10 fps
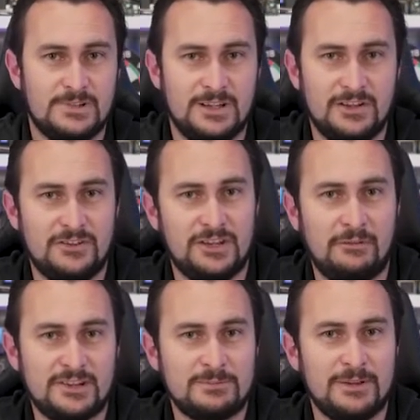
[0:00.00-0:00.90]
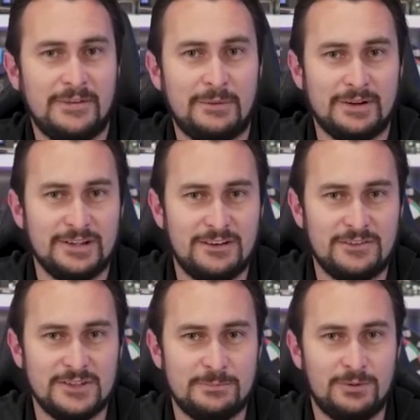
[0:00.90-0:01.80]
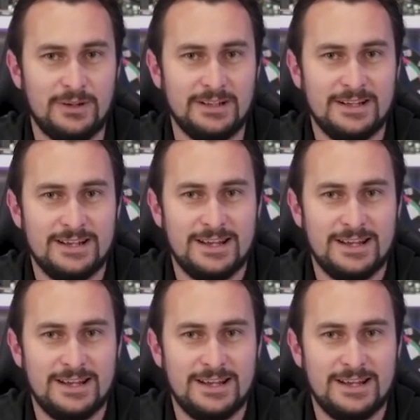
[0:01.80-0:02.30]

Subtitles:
I think I've explained that one enough at this point.